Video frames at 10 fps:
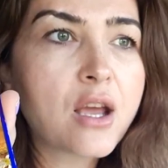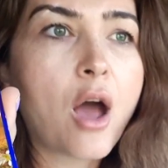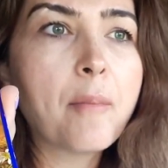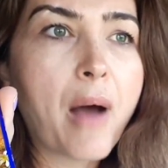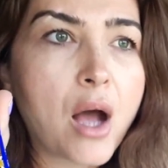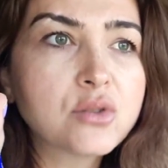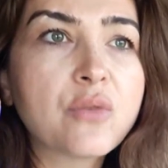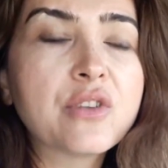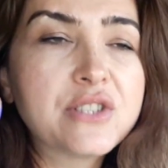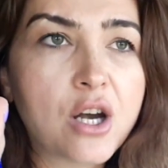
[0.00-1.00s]
come out
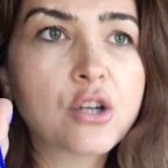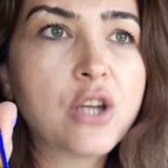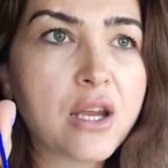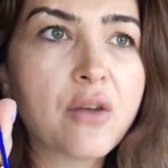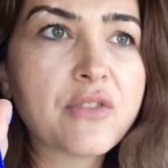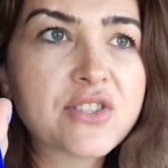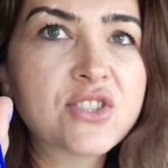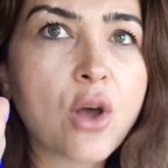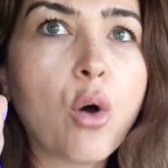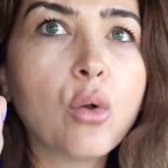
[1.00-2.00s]
of the dark night of the
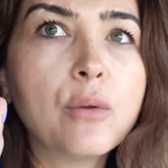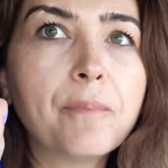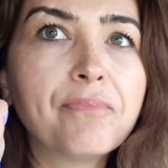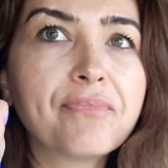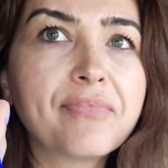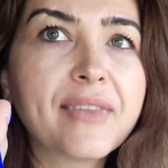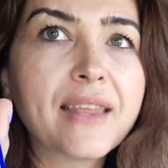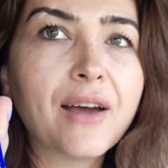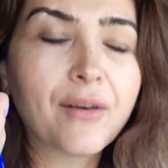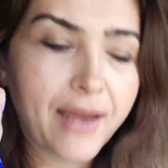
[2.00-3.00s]
soul.
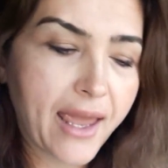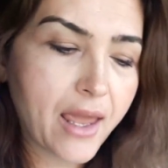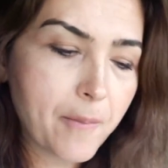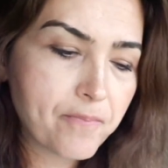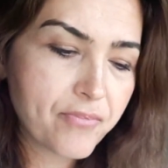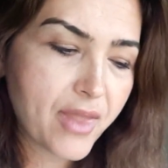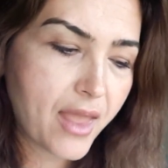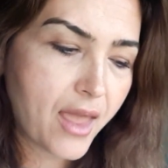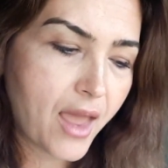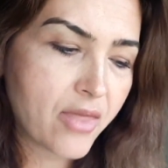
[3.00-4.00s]
Okay?
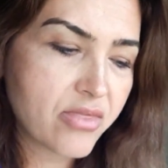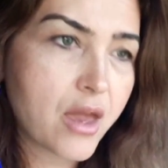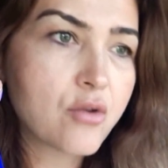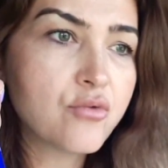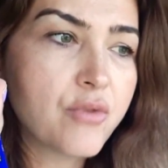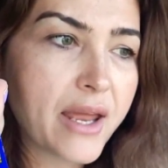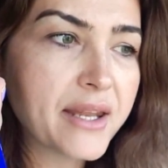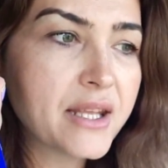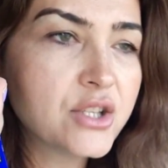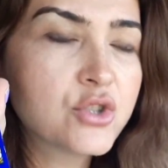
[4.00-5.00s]
And they're
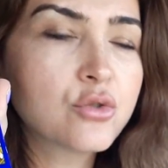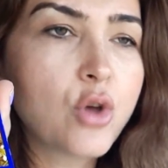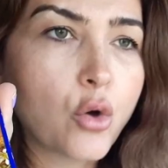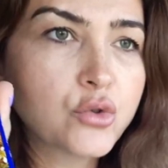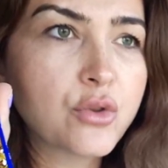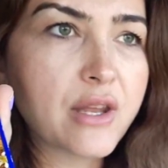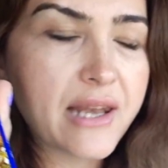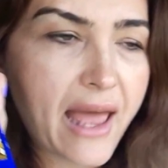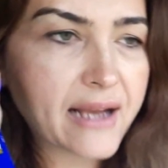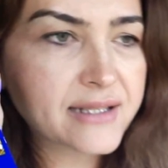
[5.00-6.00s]
ready to go to the
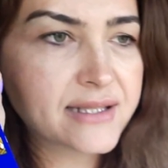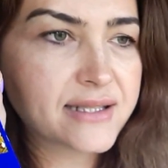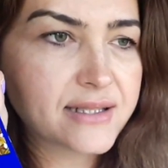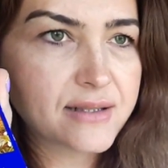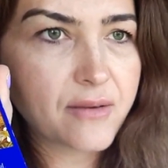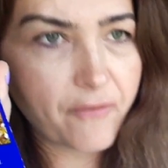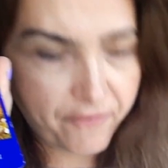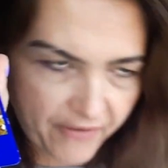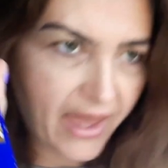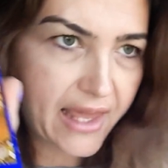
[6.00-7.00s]
next
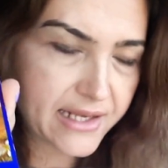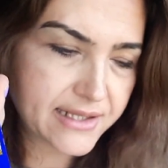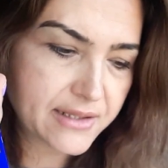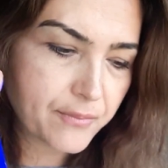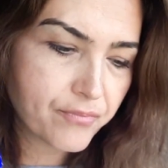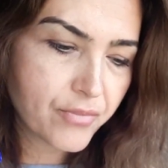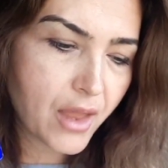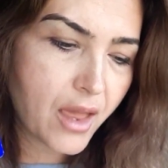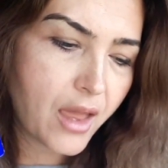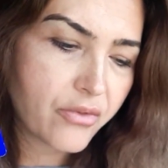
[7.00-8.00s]
phase.
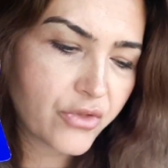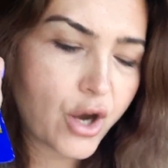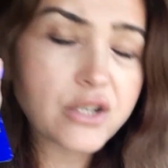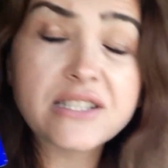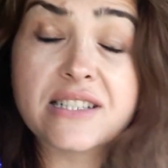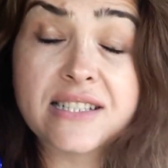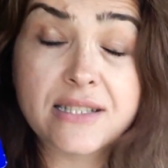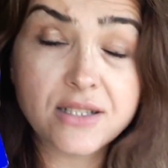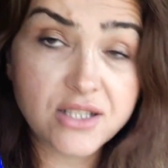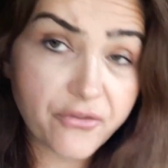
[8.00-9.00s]
There are
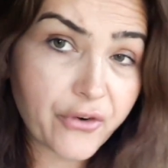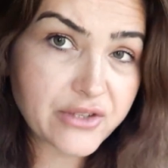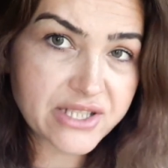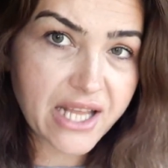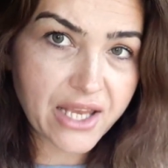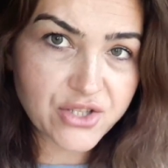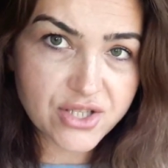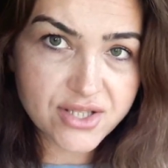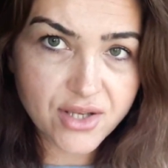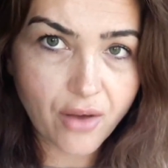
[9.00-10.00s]
different
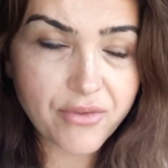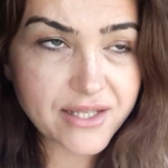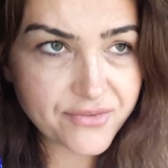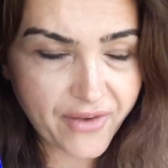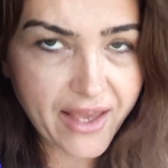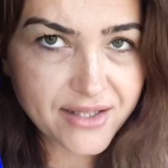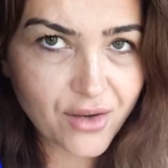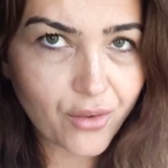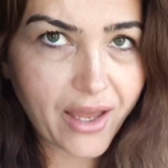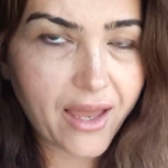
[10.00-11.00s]
stages of this phase,
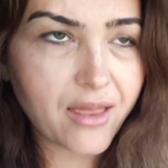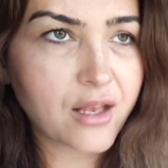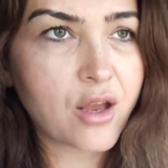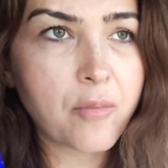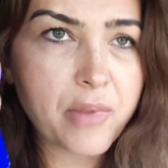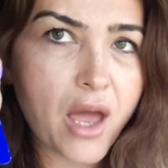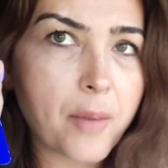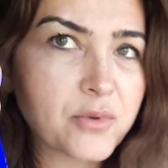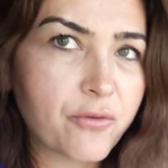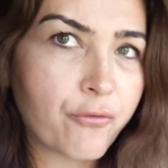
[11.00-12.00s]
okay? It can be
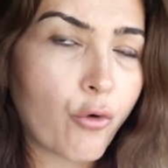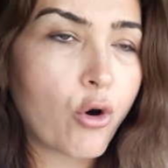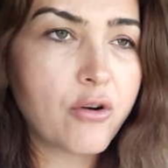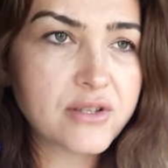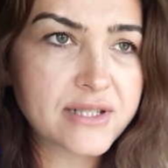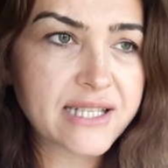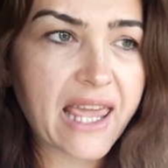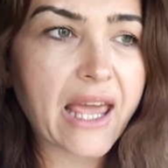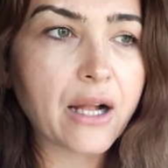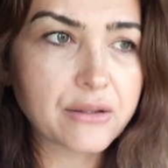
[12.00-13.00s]
up to 4
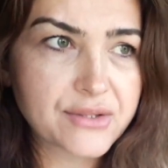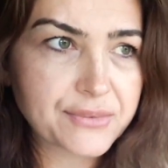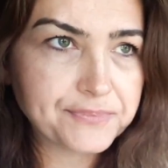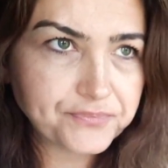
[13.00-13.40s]
scales.